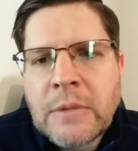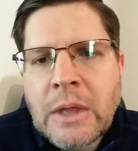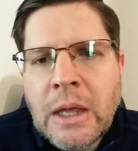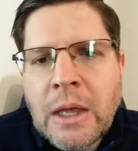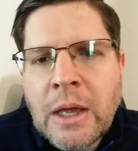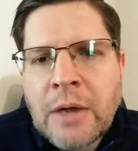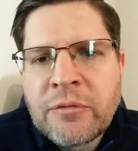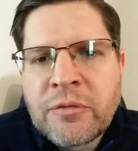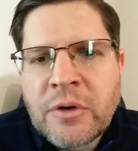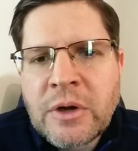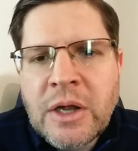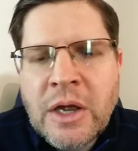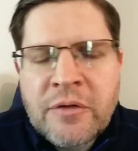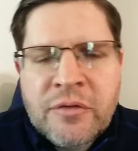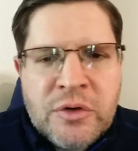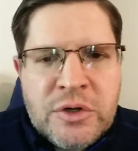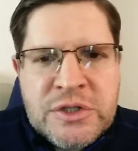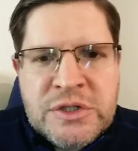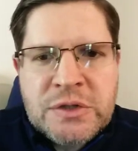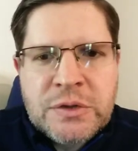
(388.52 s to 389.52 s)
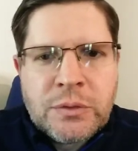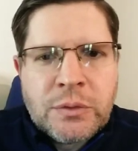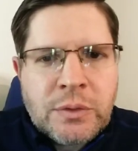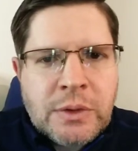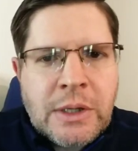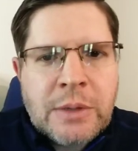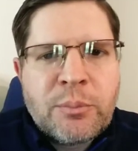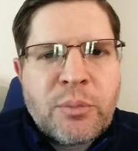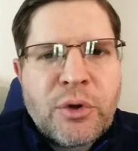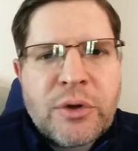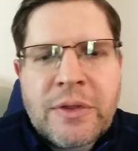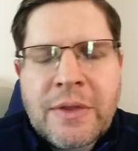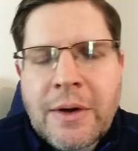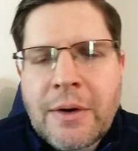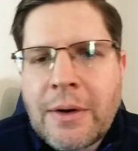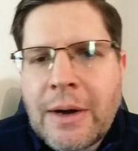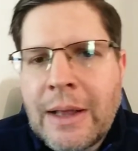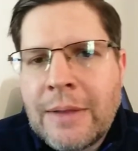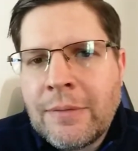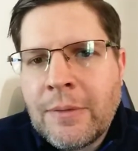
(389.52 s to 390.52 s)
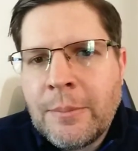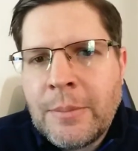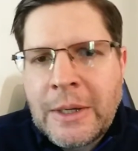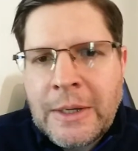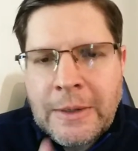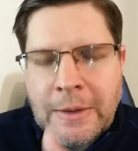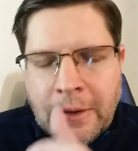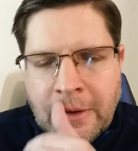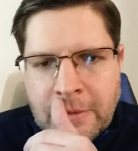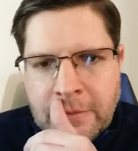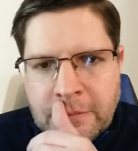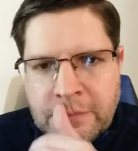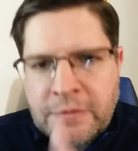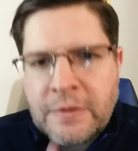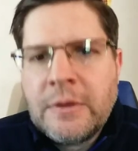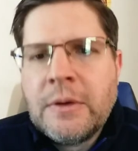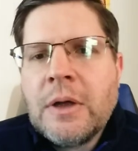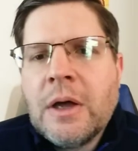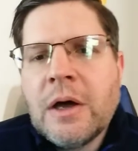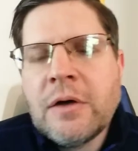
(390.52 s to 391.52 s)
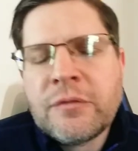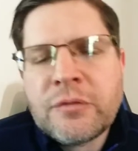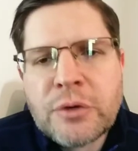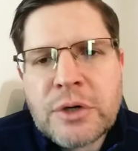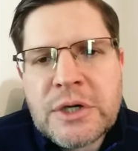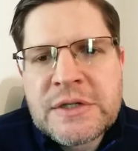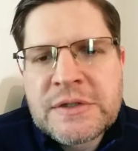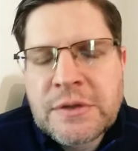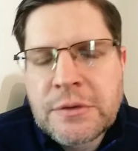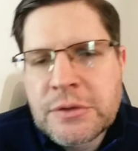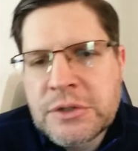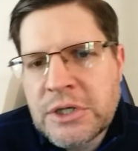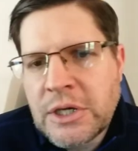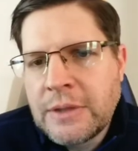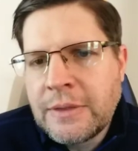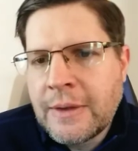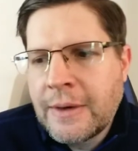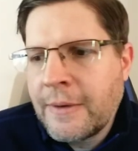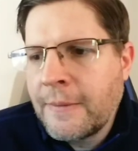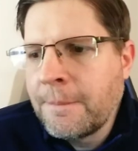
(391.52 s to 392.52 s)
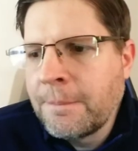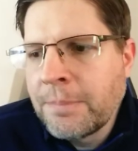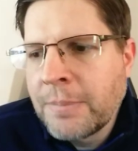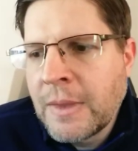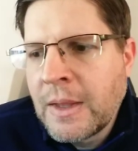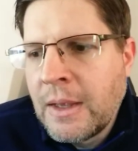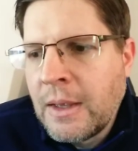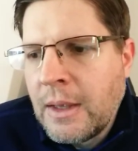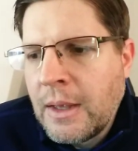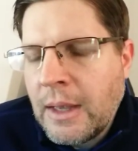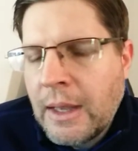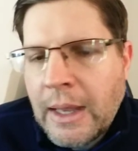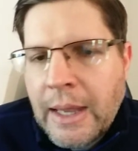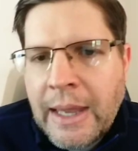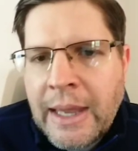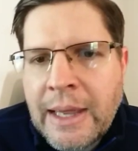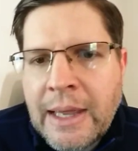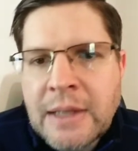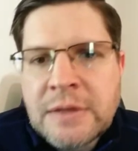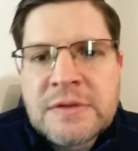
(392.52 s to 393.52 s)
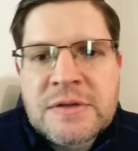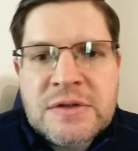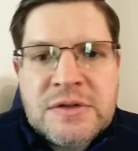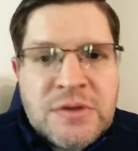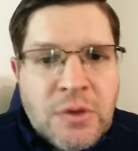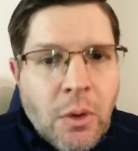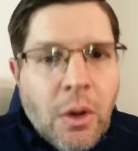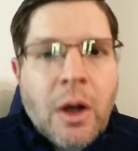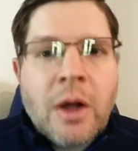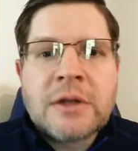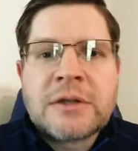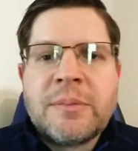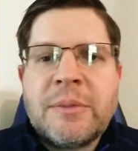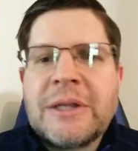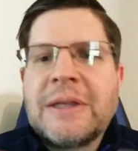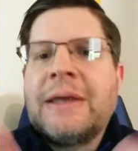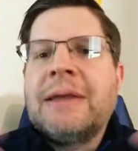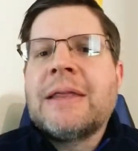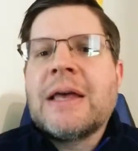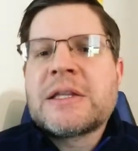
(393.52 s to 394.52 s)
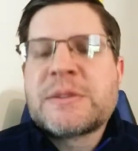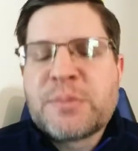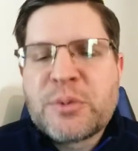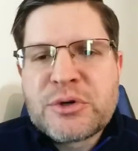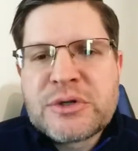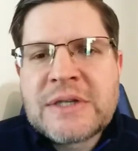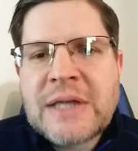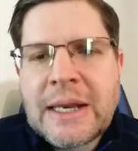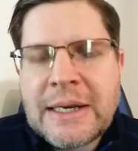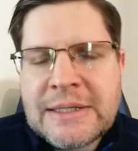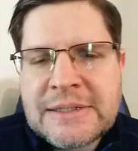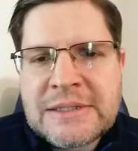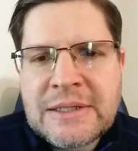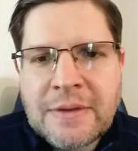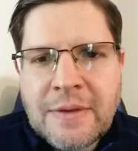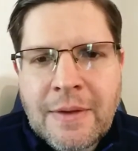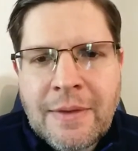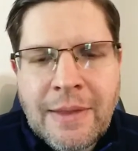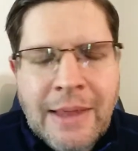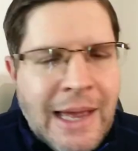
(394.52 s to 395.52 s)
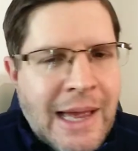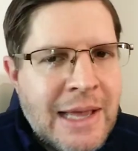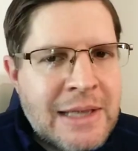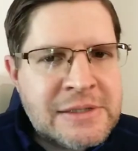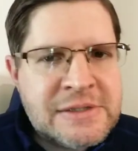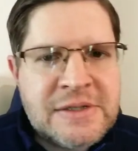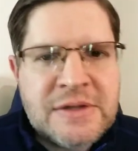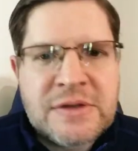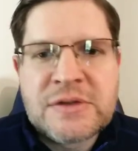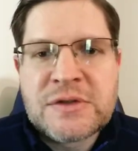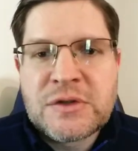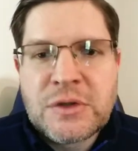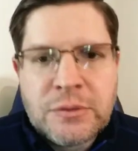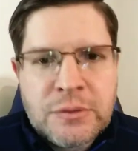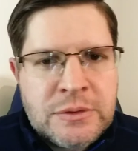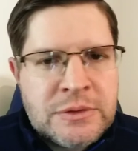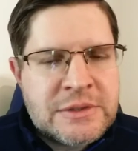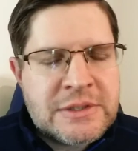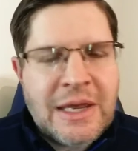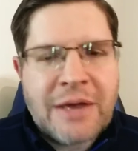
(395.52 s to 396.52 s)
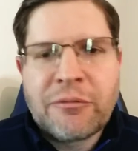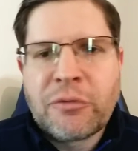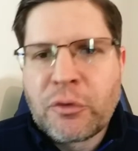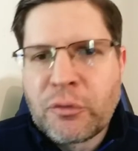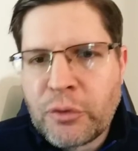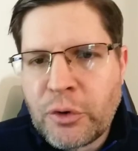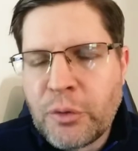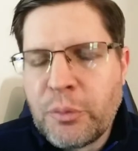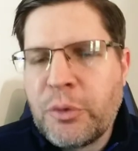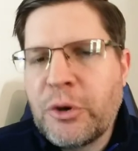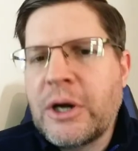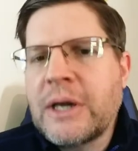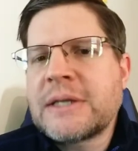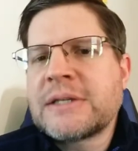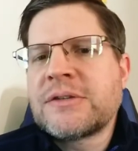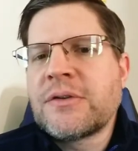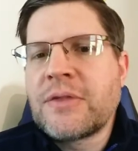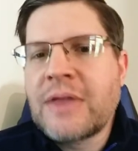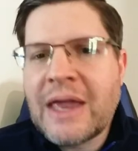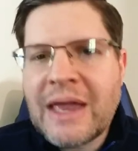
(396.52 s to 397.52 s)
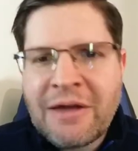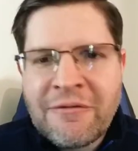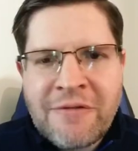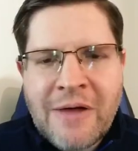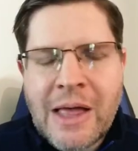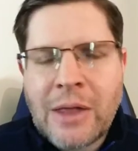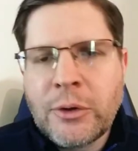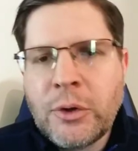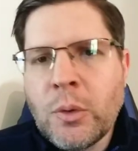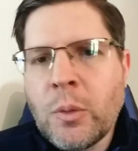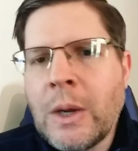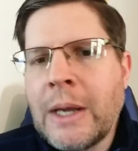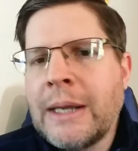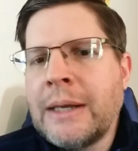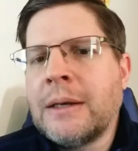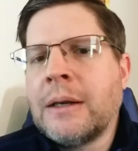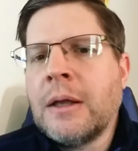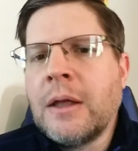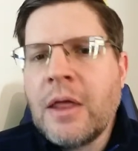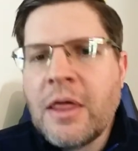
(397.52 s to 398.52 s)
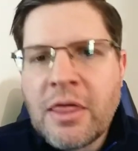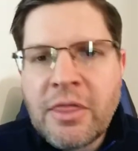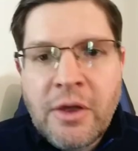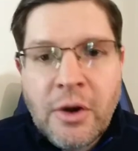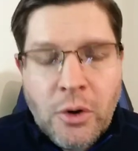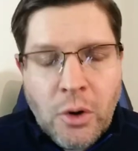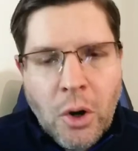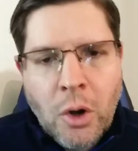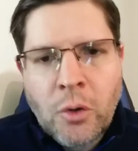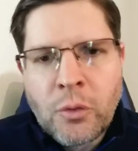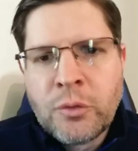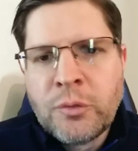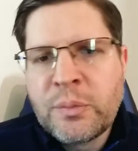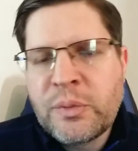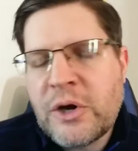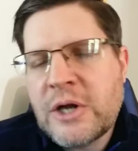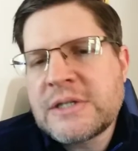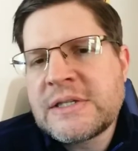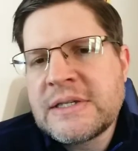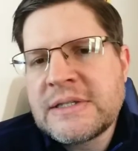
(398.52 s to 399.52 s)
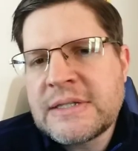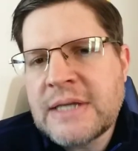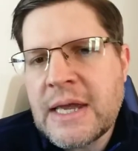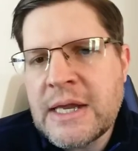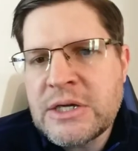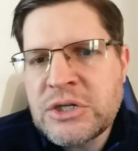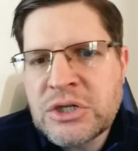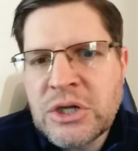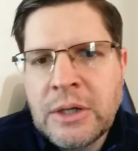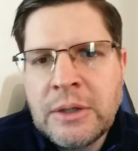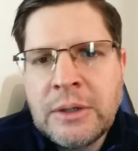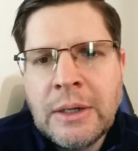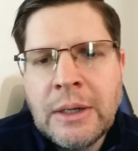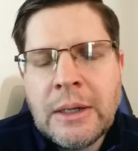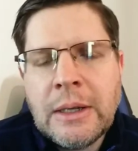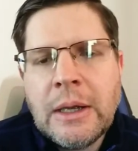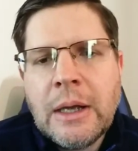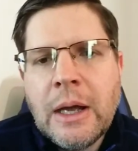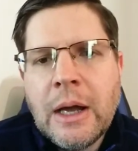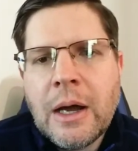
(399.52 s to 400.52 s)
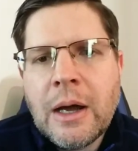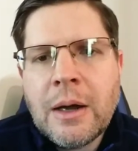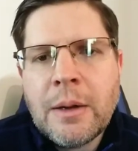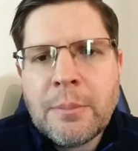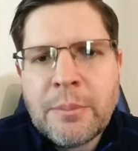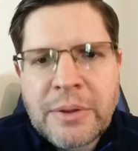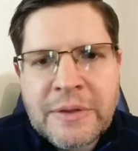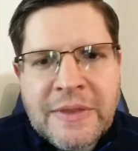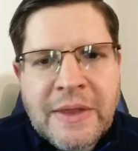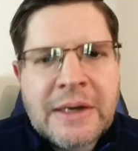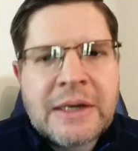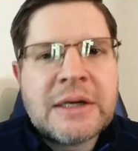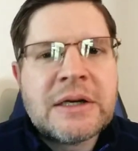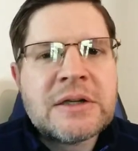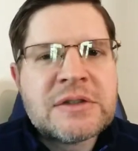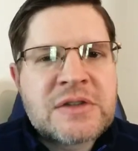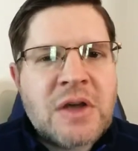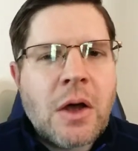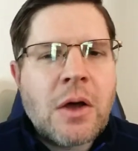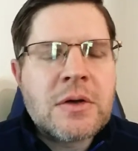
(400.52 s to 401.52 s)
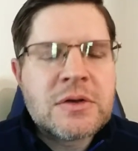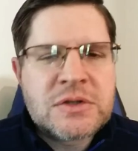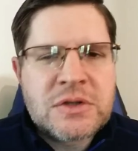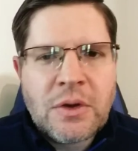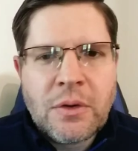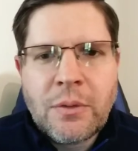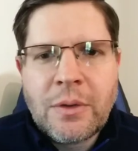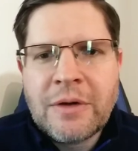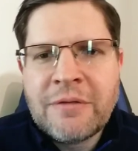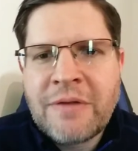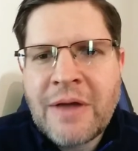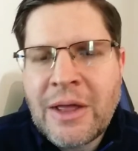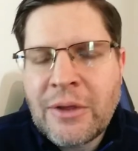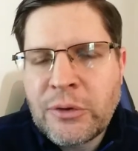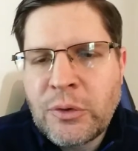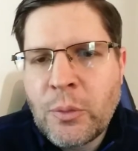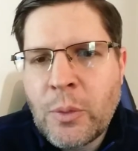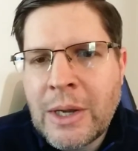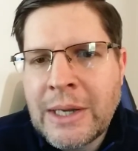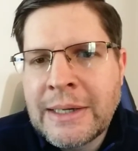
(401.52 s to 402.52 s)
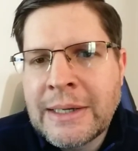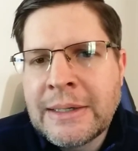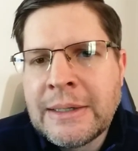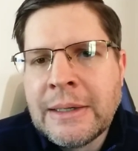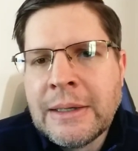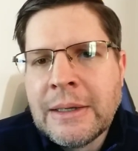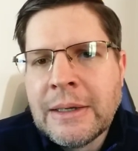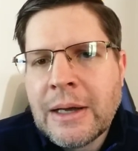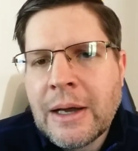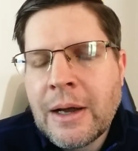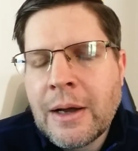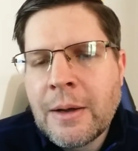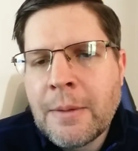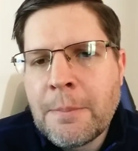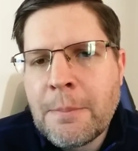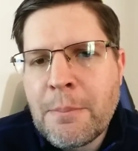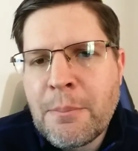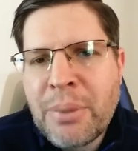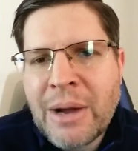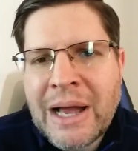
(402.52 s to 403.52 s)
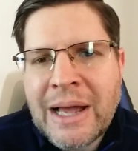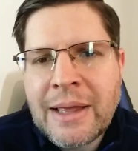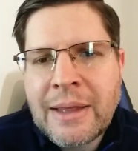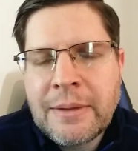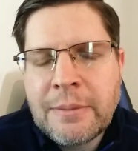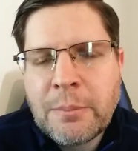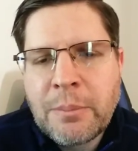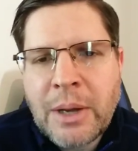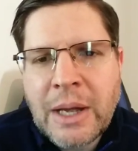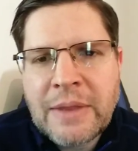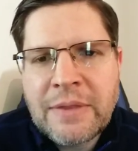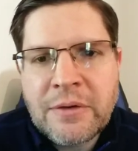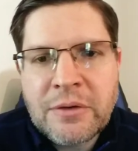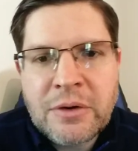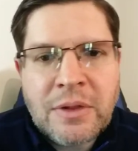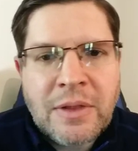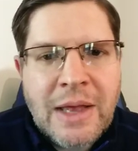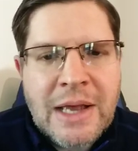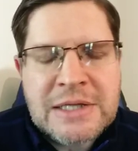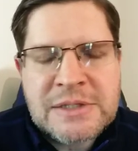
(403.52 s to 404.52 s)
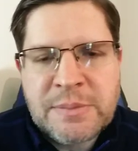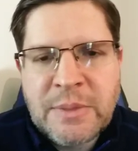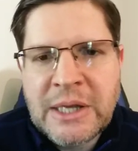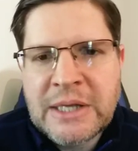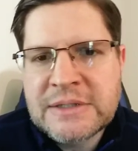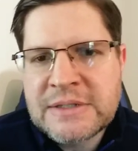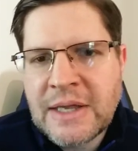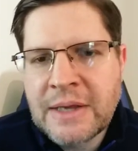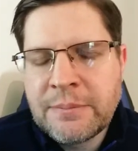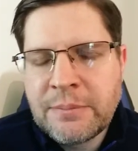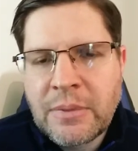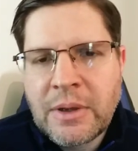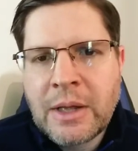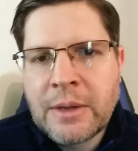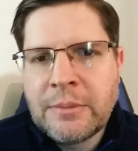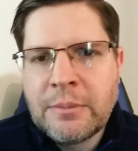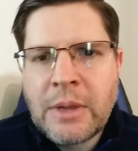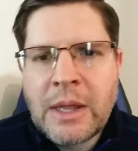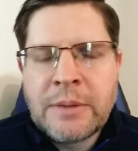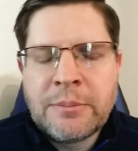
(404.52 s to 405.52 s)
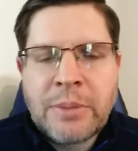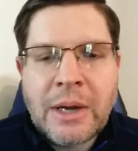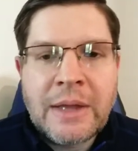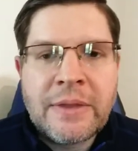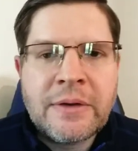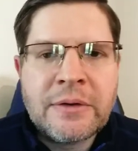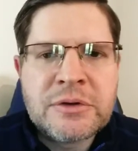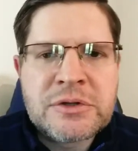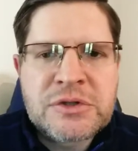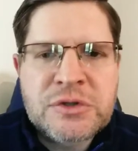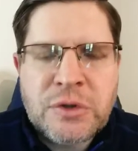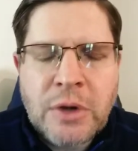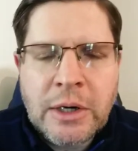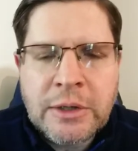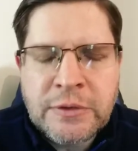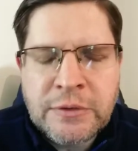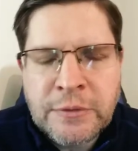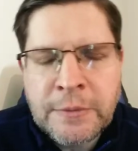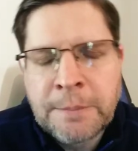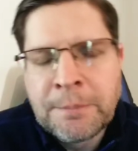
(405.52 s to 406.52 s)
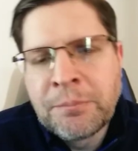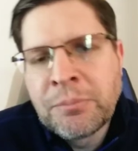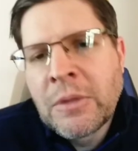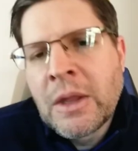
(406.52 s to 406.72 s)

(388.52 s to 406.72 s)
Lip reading: every student can put their element of research in there. And so ultimately that's presented to the class. The students have a rubric, so they evaluate their own presentation, but then it is also evaluated by their classmates and by their instructor.